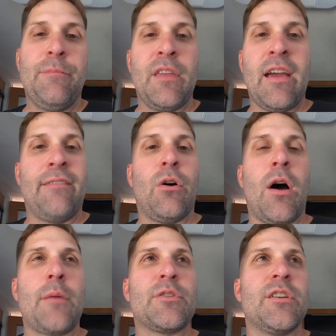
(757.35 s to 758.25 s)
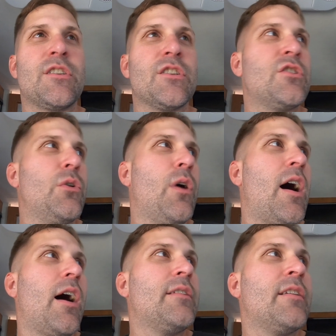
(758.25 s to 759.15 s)
you have no option. It's just too
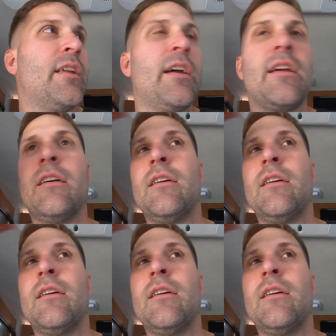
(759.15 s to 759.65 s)
hot today.